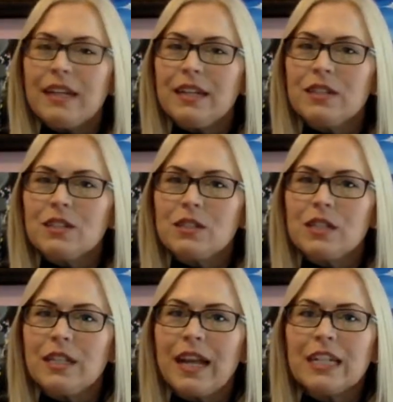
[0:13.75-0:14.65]
is
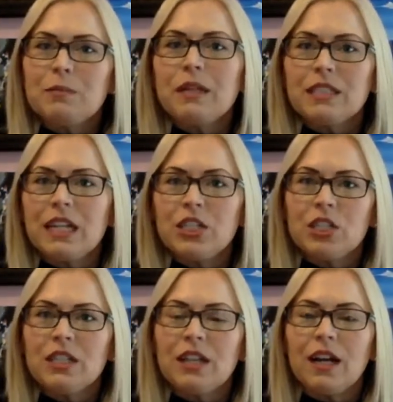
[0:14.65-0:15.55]
the
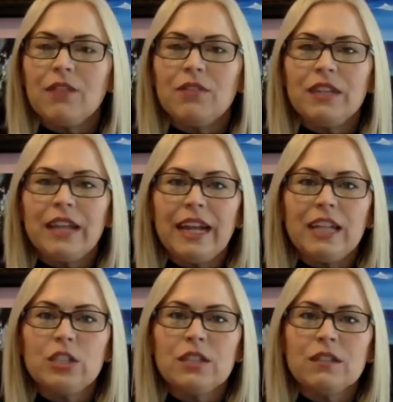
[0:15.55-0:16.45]
expectation of the
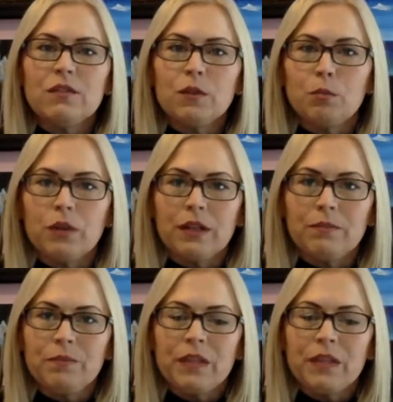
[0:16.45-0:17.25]
agent footprint.